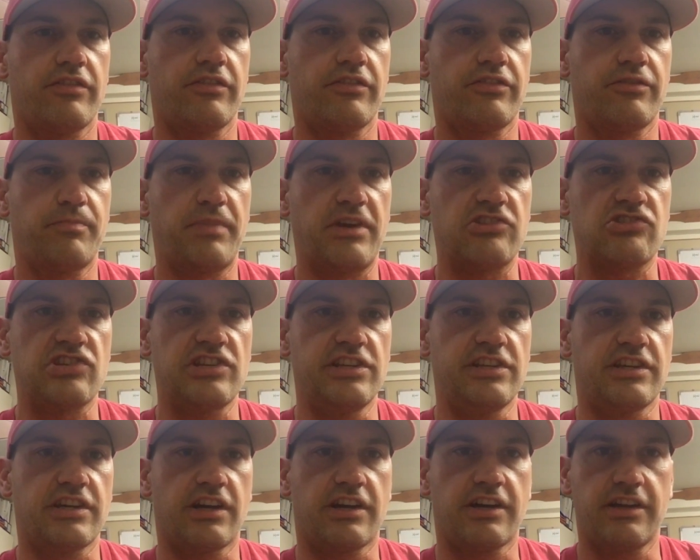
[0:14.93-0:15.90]

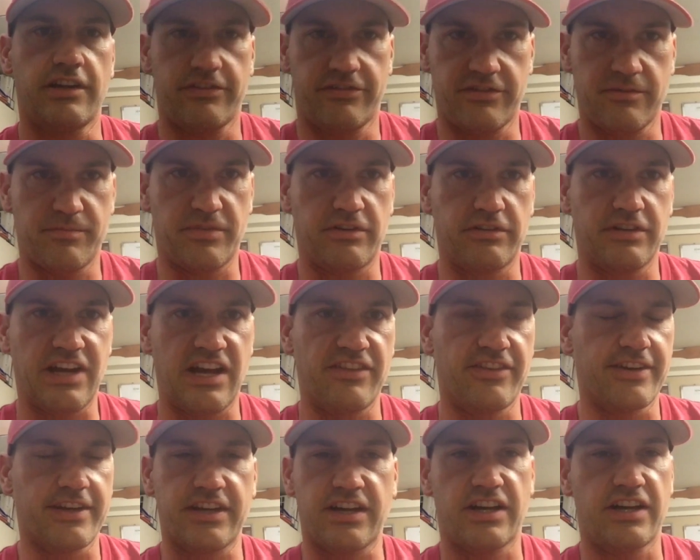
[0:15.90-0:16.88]
especially guys about
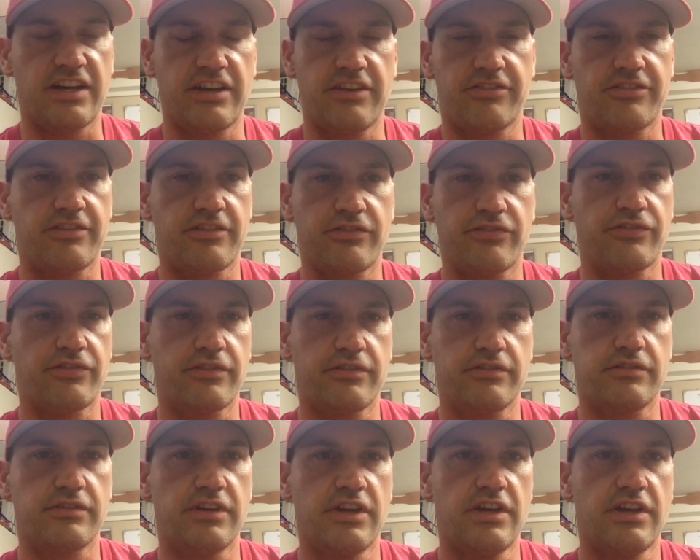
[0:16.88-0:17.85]
other guys or
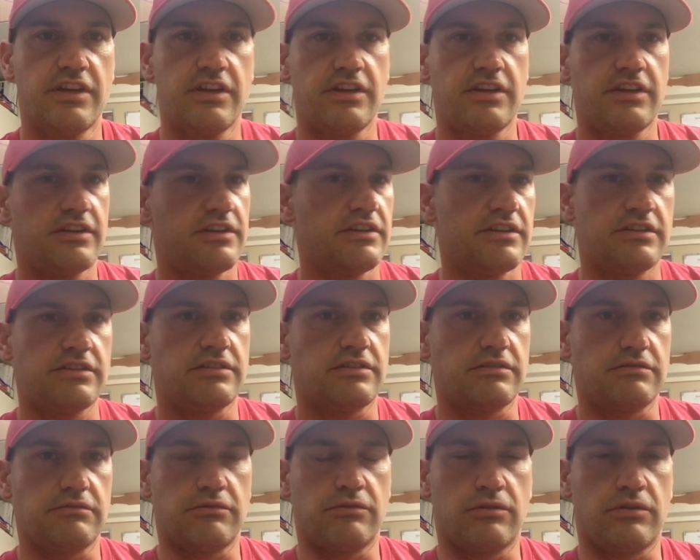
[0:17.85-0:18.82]
so,
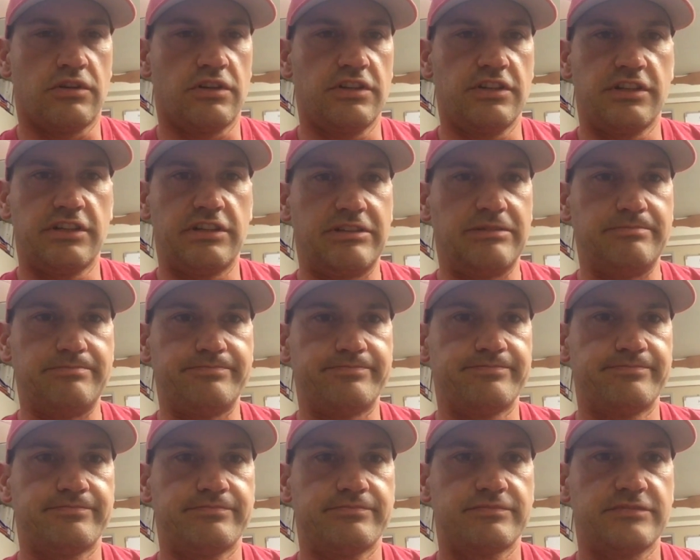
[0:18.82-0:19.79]
or um,
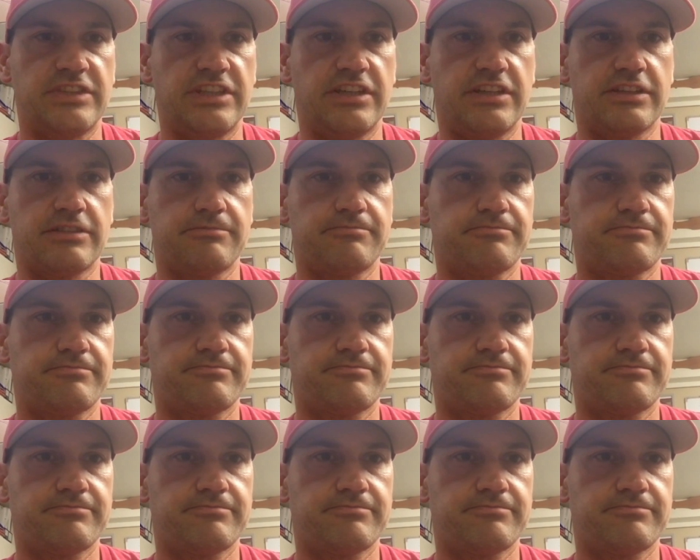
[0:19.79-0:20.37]
yeah,